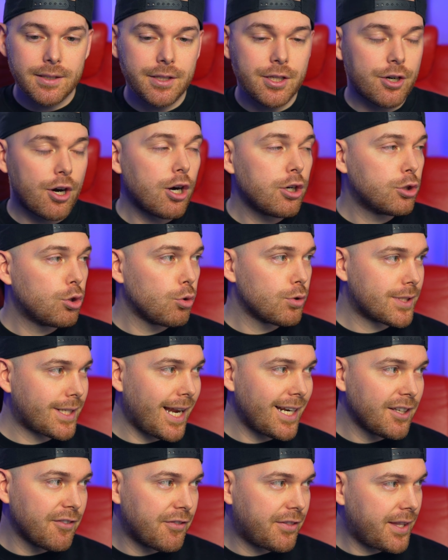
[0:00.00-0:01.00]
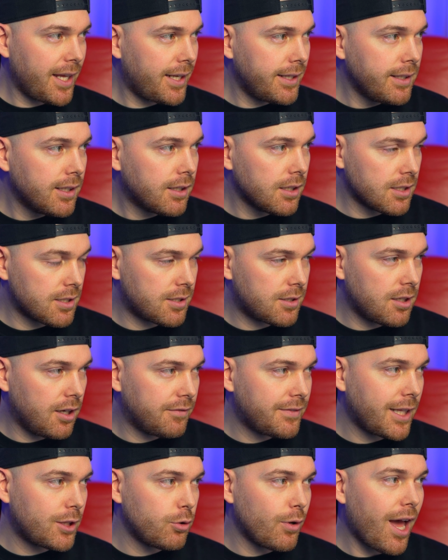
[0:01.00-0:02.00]
there are those kind of technical stuff
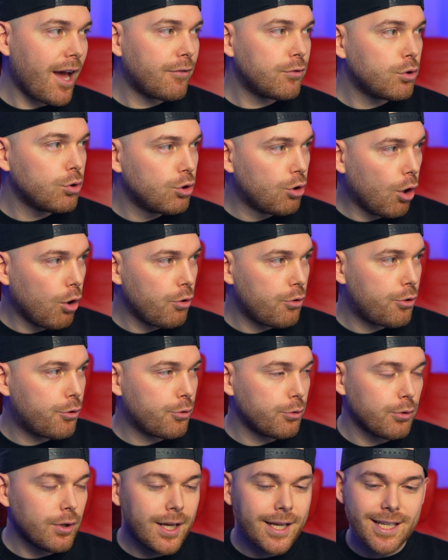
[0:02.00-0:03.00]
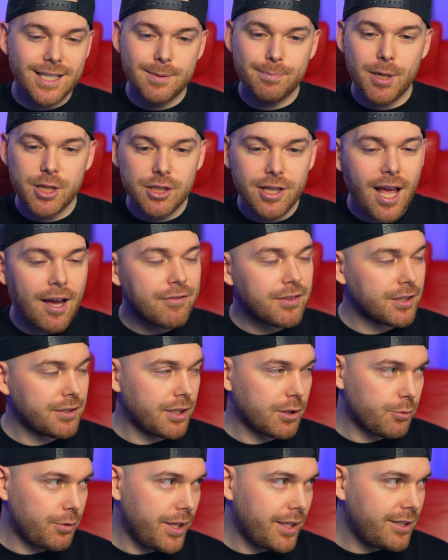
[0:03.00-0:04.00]
that you have to go through, especially after the
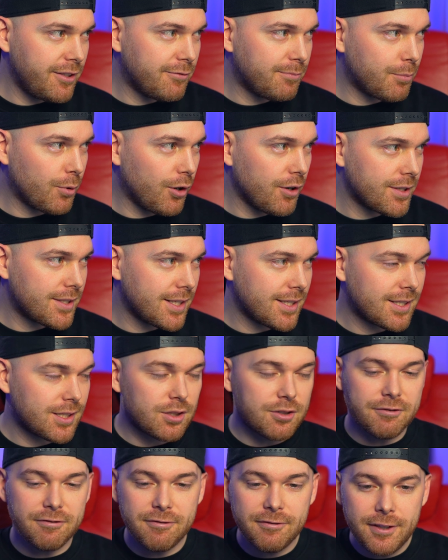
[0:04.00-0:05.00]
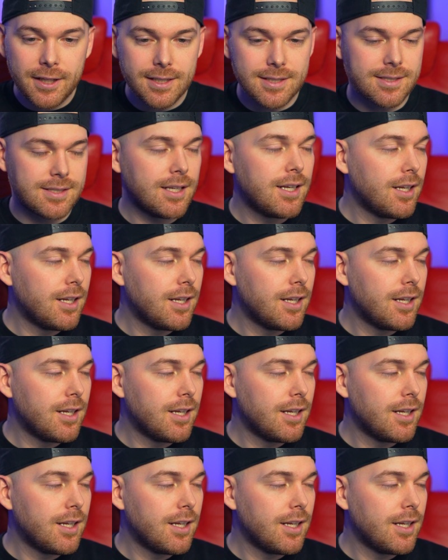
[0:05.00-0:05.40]
creative process, to fix